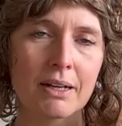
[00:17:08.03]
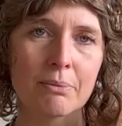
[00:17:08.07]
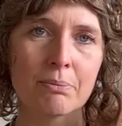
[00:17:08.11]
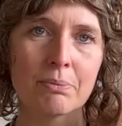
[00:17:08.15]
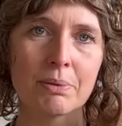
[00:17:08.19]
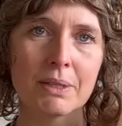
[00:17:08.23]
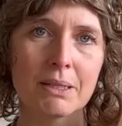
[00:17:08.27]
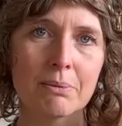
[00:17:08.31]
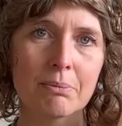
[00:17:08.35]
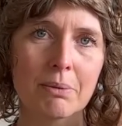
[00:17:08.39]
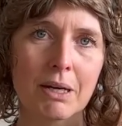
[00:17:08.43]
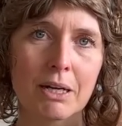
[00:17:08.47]

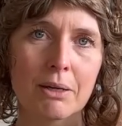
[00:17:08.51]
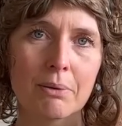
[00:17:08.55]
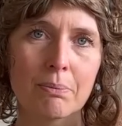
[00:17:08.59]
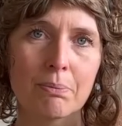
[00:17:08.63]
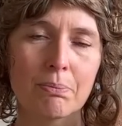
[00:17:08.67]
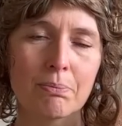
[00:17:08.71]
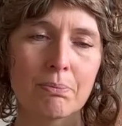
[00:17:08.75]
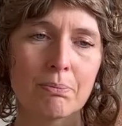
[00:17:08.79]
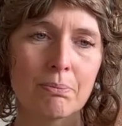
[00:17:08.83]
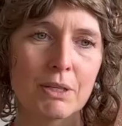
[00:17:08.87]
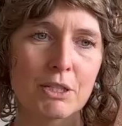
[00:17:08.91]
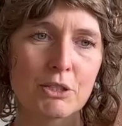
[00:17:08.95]
be my
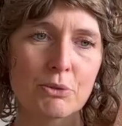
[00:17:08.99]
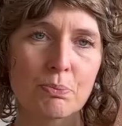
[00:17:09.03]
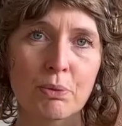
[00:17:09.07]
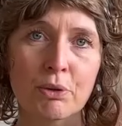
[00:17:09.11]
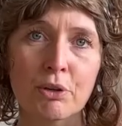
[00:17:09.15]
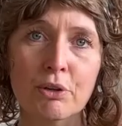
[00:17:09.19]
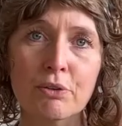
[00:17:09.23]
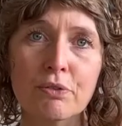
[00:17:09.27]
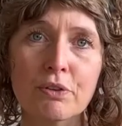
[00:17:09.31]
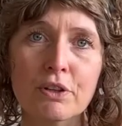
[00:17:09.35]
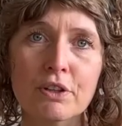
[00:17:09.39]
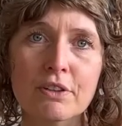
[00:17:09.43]
Miss
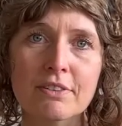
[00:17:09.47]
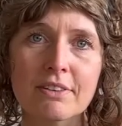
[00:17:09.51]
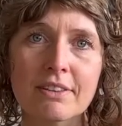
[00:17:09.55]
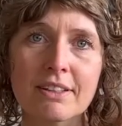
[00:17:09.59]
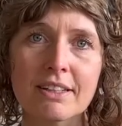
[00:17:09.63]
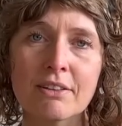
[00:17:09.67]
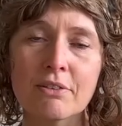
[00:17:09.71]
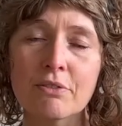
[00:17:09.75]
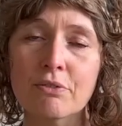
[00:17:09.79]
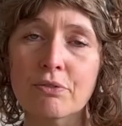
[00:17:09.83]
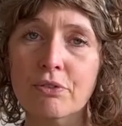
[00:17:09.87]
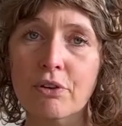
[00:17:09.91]
Perfect
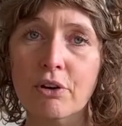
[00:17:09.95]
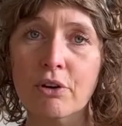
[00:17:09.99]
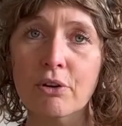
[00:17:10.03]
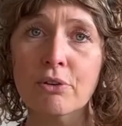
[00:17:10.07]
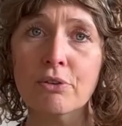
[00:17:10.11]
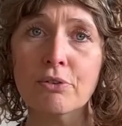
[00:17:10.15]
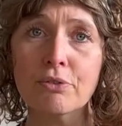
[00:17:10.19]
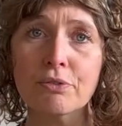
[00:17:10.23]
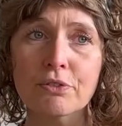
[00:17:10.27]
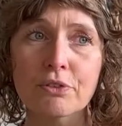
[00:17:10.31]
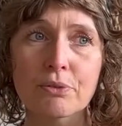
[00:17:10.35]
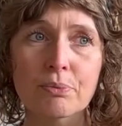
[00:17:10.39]

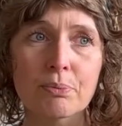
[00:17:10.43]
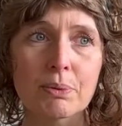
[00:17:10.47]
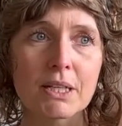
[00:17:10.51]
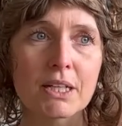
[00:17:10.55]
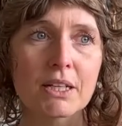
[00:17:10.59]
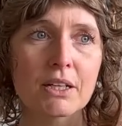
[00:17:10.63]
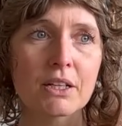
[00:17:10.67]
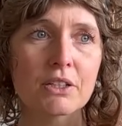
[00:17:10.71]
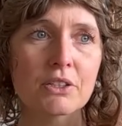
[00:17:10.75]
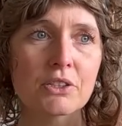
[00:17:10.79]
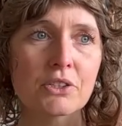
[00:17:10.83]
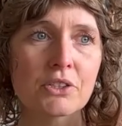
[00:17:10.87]
involved,
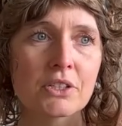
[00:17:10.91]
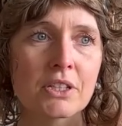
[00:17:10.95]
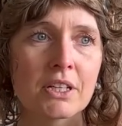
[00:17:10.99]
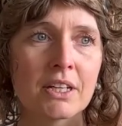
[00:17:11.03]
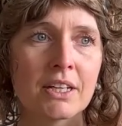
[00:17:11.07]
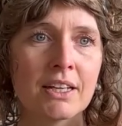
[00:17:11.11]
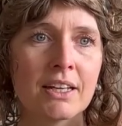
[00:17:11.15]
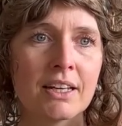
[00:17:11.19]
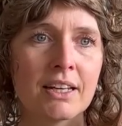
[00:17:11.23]
because